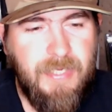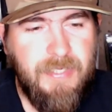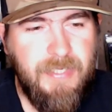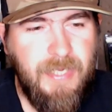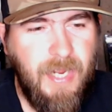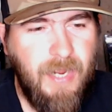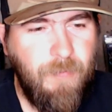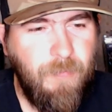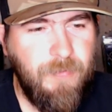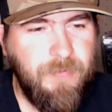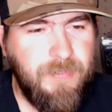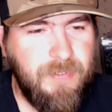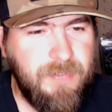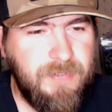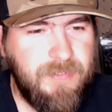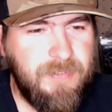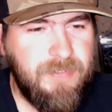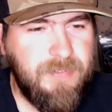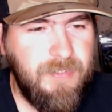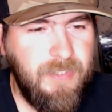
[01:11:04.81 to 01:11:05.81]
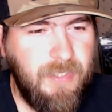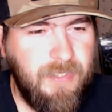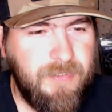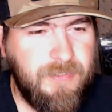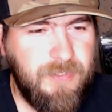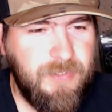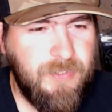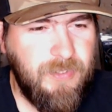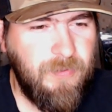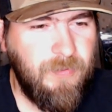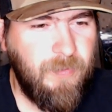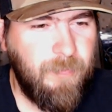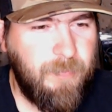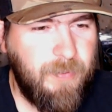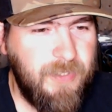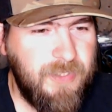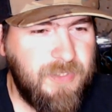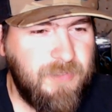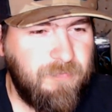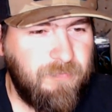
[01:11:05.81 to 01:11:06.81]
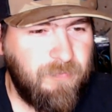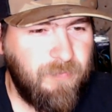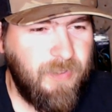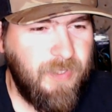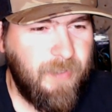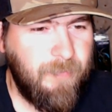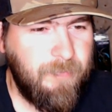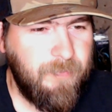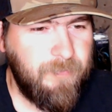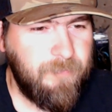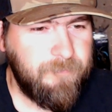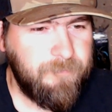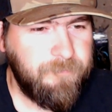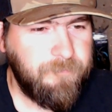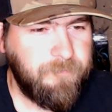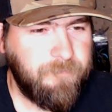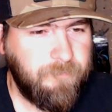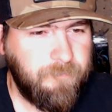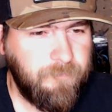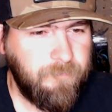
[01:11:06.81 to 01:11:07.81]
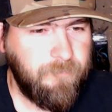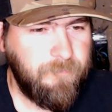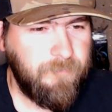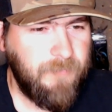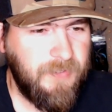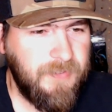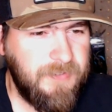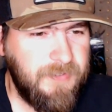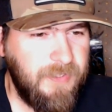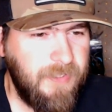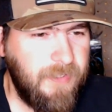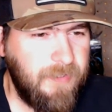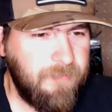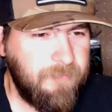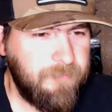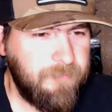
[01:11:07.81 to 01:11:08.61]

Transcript: yeah, I want the uh, Tatula pitch flip myself.